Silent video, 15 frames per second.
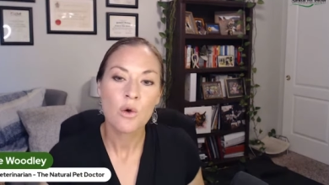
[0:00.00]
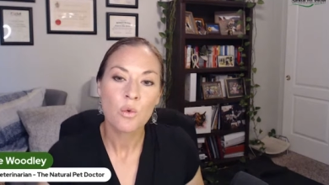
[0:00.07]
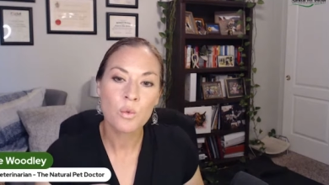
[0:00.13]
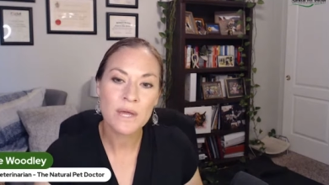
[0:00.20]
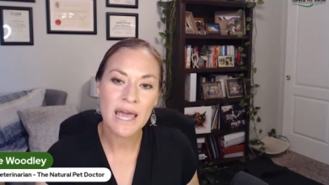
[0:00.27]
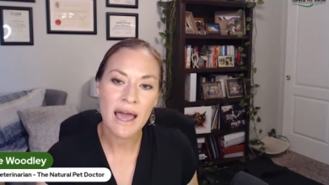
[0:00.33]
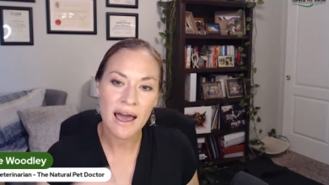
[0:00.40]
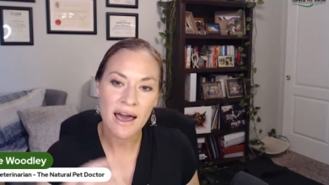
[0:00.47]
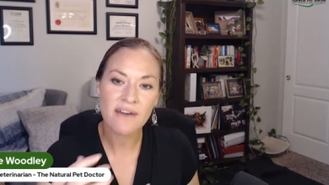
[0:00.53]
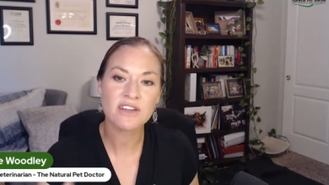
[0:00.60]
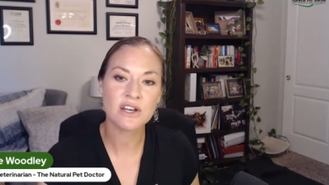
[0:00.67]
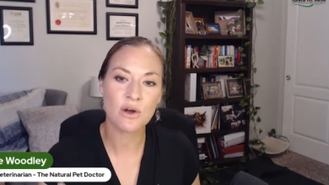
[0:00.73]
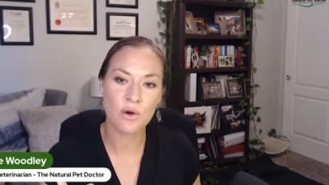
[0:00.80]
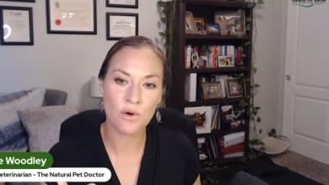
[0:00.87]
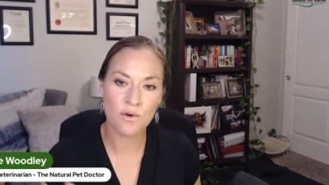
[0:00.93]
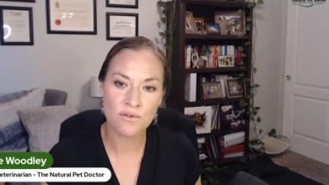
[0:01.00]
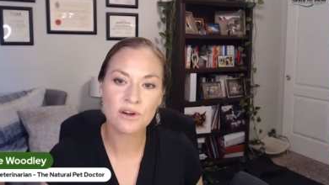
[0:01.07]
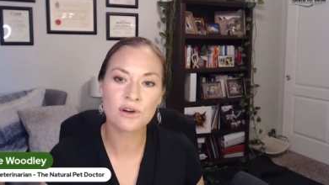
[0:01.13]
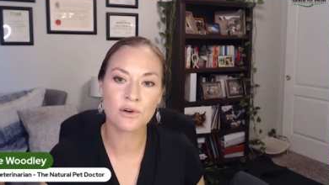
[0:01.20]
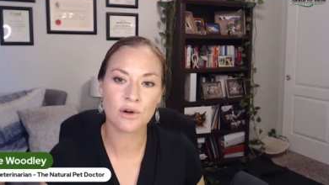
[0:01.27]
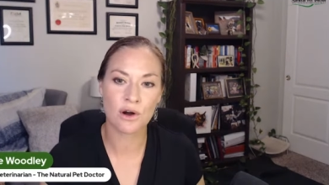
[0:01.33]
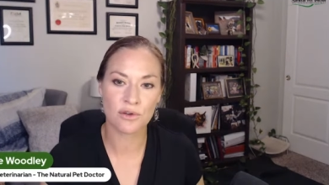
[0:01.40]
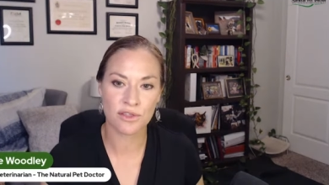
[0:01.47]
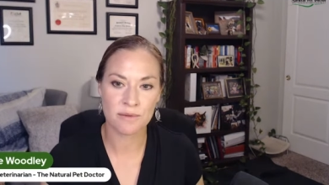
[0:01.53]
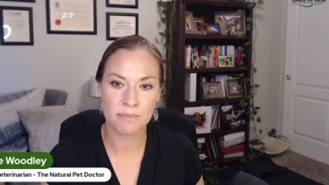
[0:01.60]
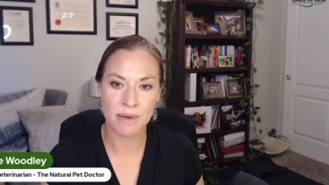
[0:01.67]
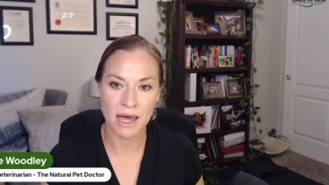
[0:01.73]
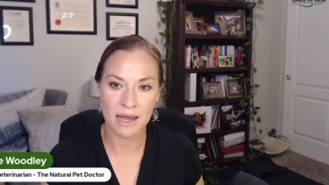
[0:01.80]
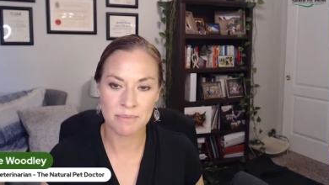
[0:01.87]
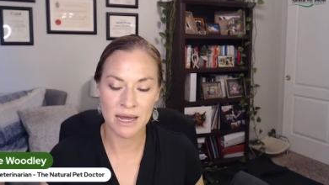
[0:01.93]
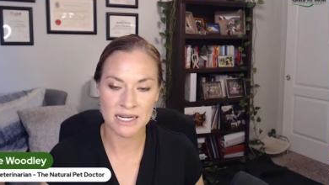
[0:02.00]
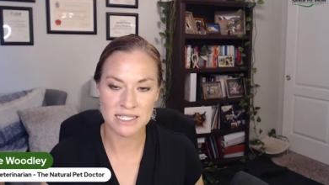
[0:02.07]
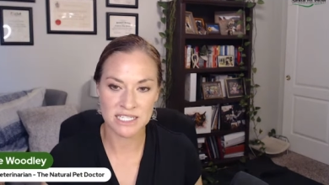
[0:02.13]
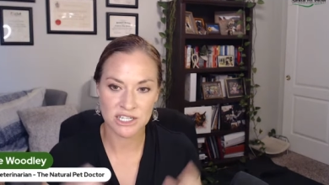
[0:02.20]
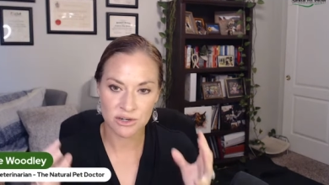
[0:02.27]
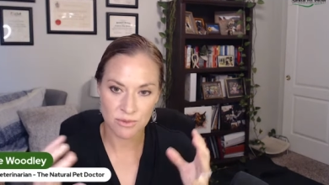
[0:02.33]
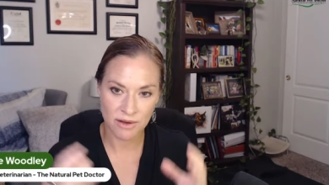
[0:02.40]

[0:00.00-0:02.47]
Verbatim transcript: We have an overgrowth of bad bacteria.